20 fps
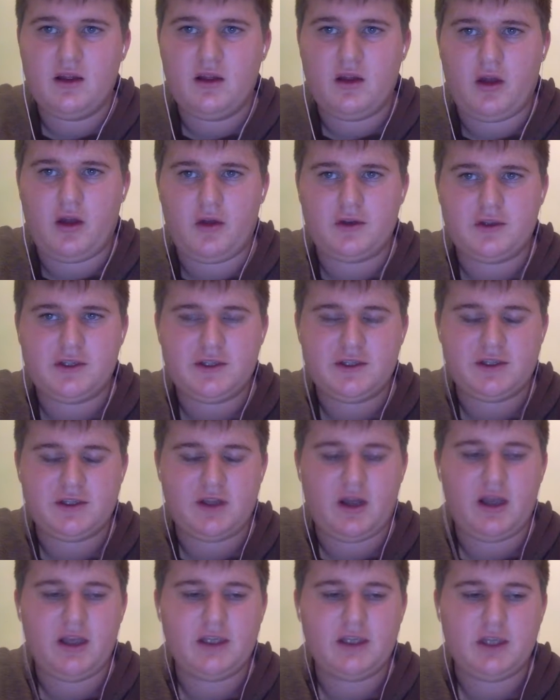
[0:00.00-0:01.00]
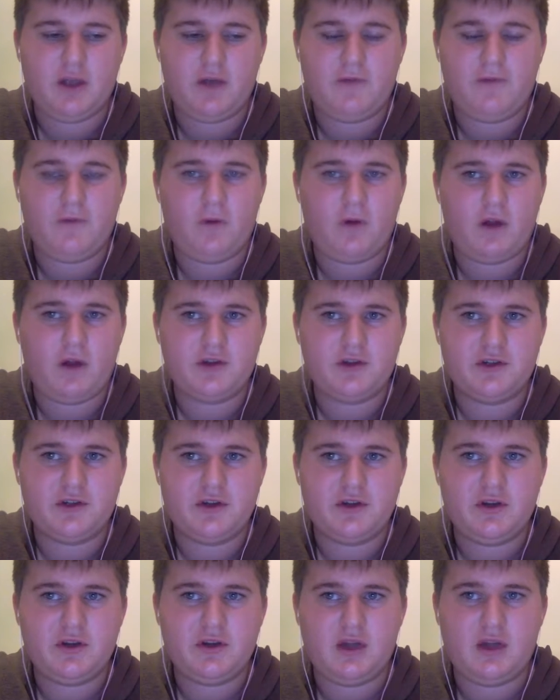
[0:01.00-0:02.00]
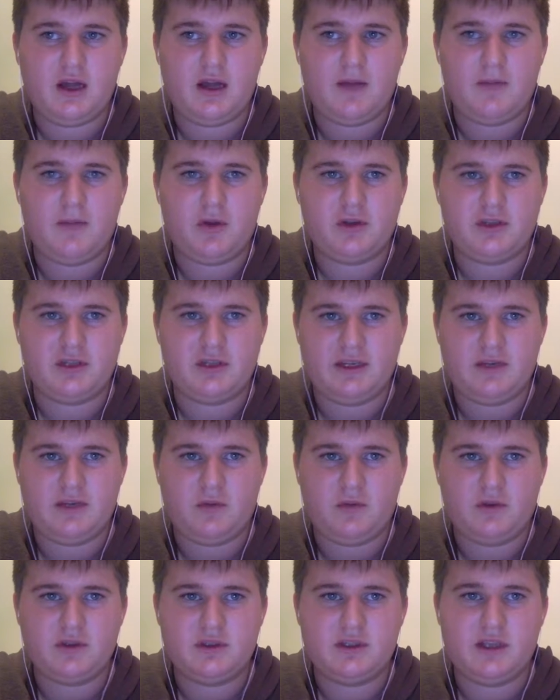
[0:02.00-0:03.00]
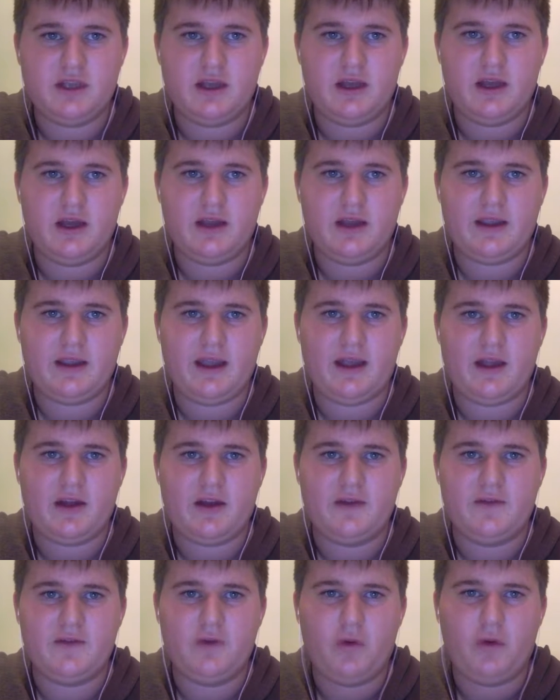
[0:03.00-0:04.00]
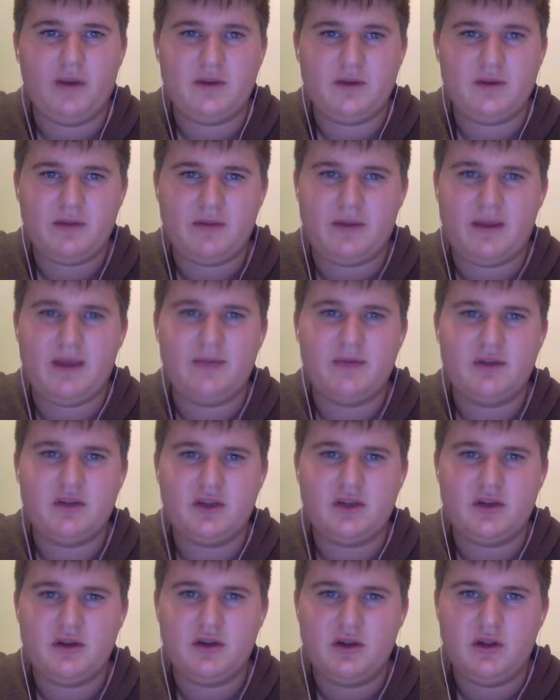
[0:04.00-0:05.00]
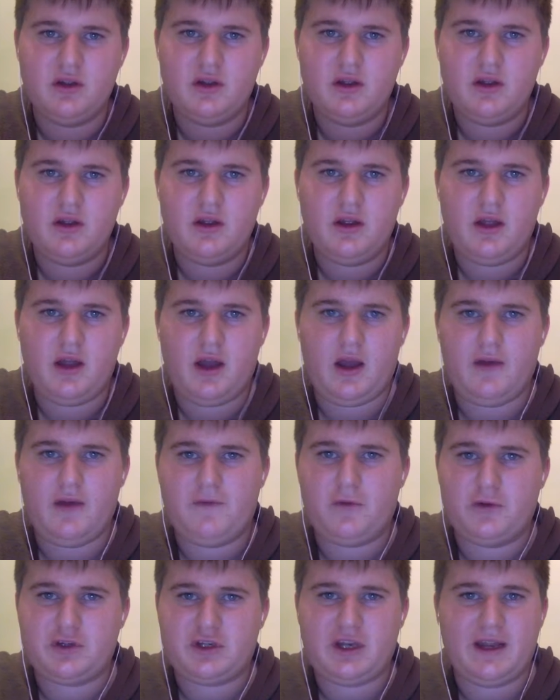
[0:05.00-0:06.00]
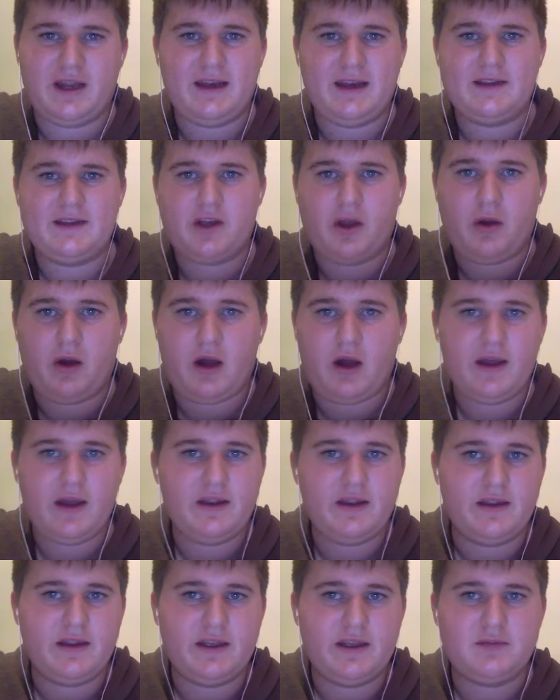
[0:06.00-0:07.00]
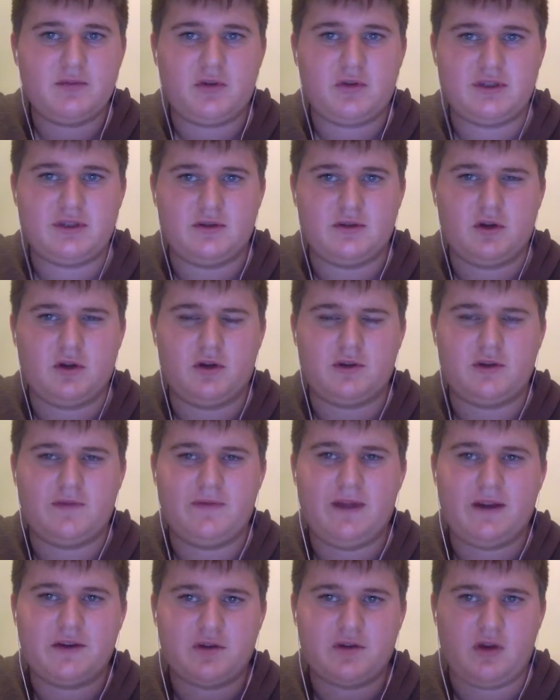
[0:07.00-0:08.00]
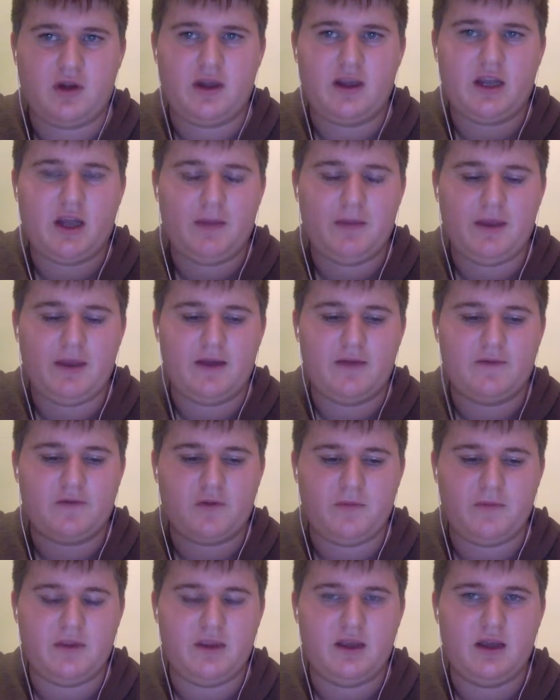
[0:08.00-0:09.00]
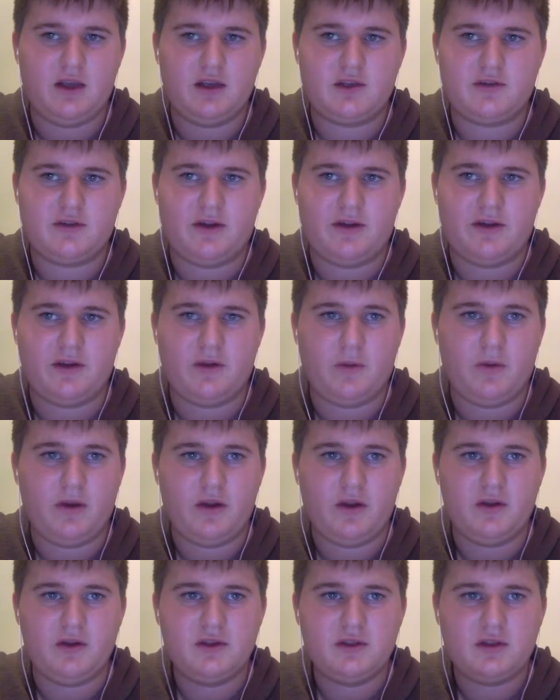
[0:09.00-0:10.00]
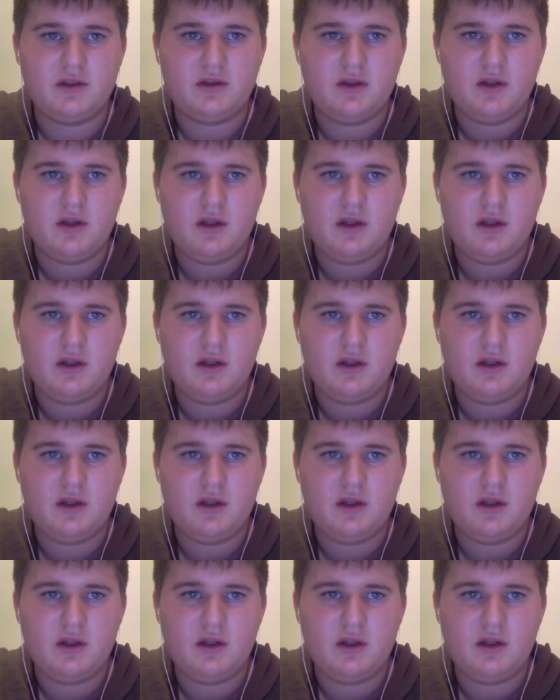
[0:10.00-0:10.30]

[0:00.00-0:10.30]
I also used an ISO of 400 because I didn't want to get kind of noise within my image. Fortunately, I didn't need to go higher than this because there was lots of natural light coming in from the surrounding windows.